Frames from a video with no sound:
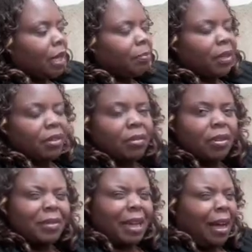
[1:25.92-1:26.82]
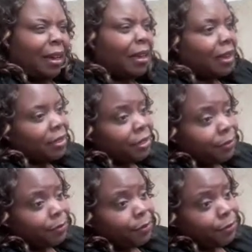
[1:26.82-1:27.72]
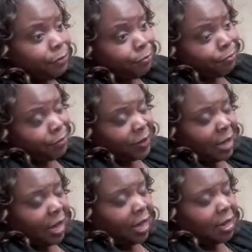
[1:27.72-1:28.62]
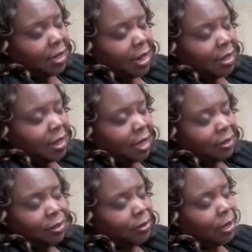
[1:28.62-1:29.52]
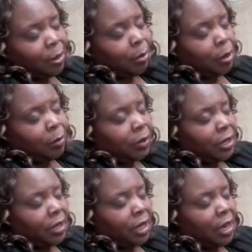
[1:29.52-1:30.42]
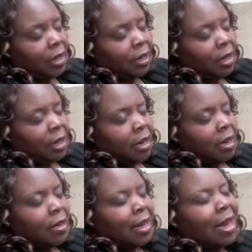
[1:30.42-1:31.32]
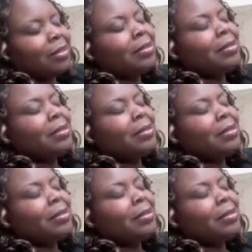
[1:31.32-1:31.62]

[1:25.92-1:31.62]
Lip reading: played a role of God, I guess. And that's not appropriate. And I